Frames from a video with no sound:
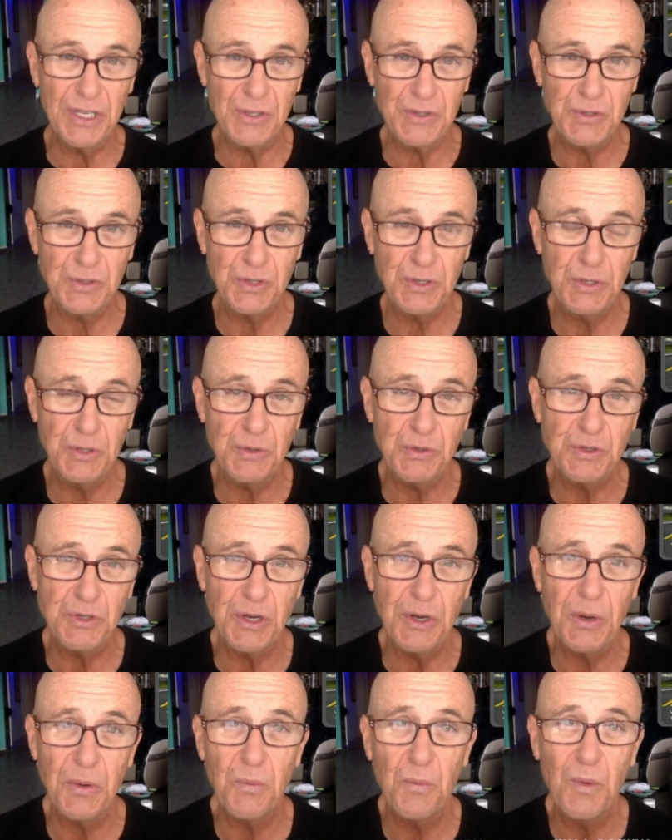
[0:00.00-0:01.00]

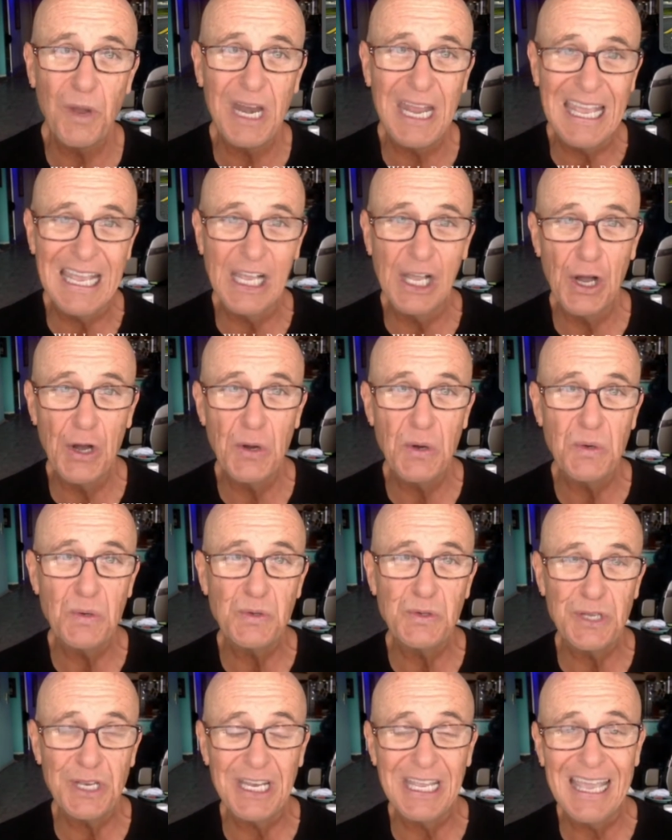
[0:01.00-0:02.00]
institution. When he
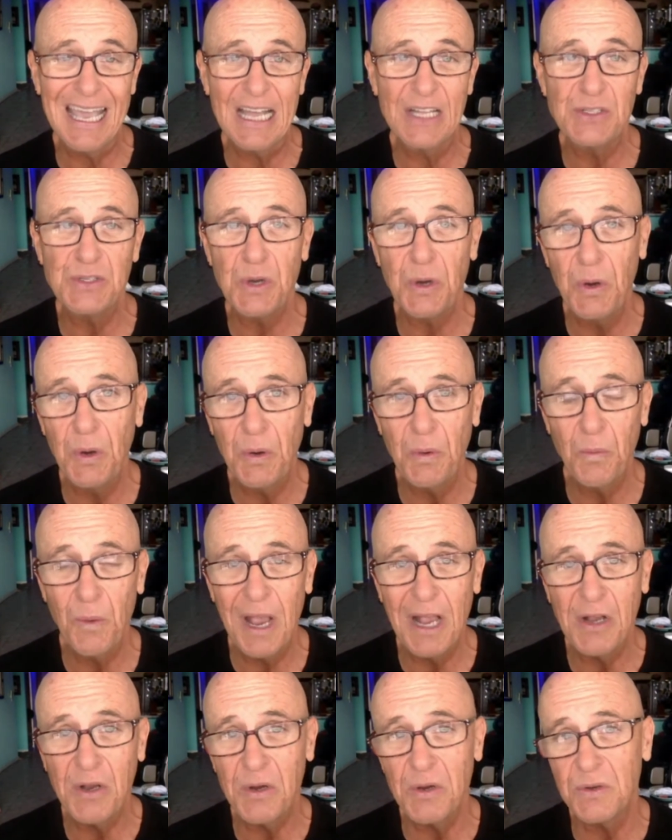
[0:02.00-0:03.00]
goes and gets her
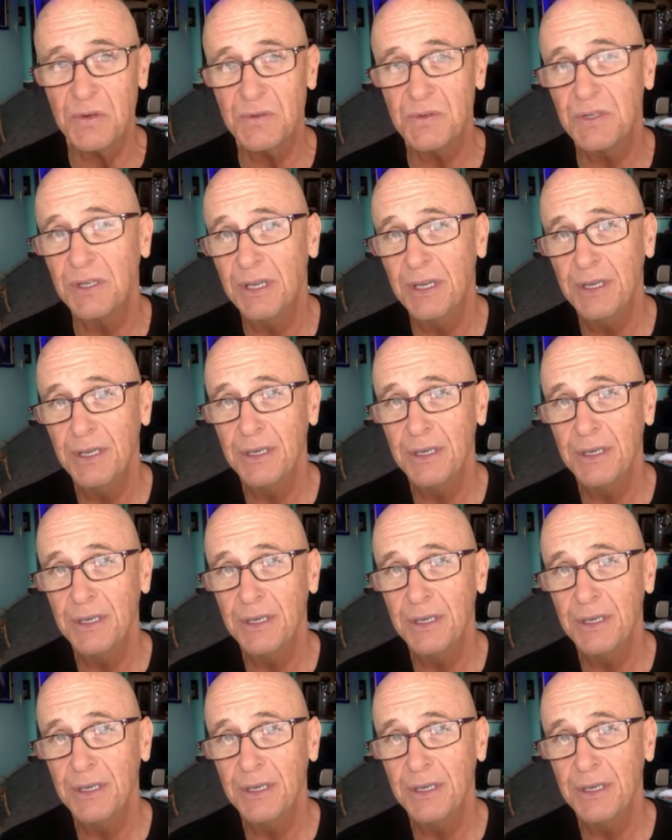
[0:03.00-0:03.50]
records,